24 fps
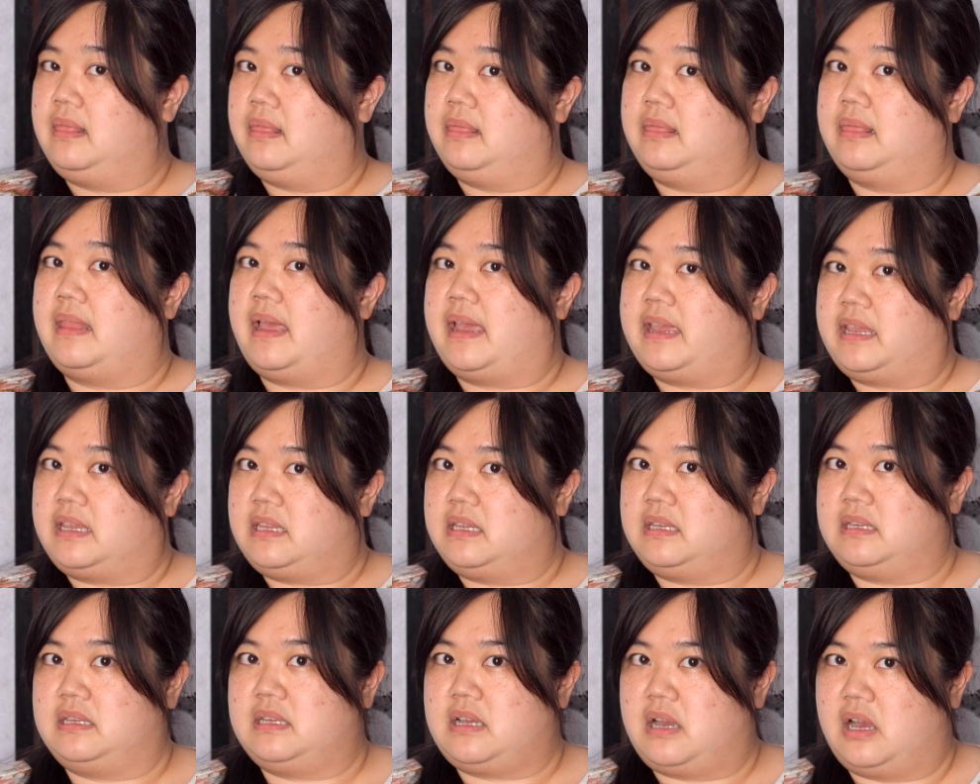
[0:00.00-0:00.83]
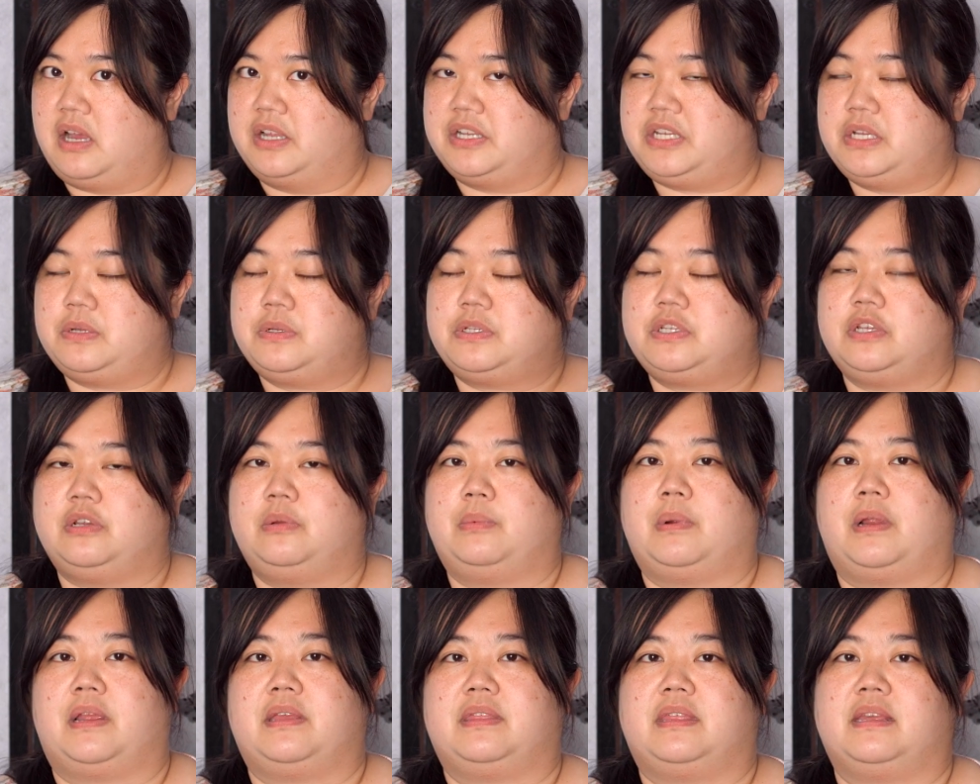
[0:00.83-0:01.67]
like on
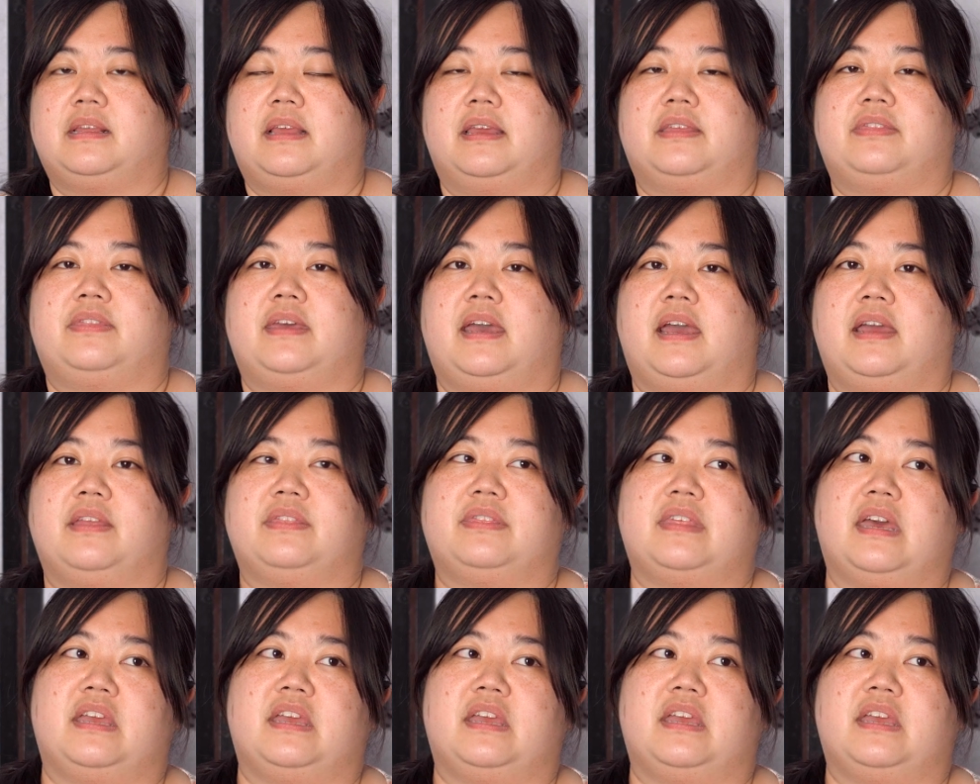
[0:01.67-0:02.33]
YouTube or anything like that,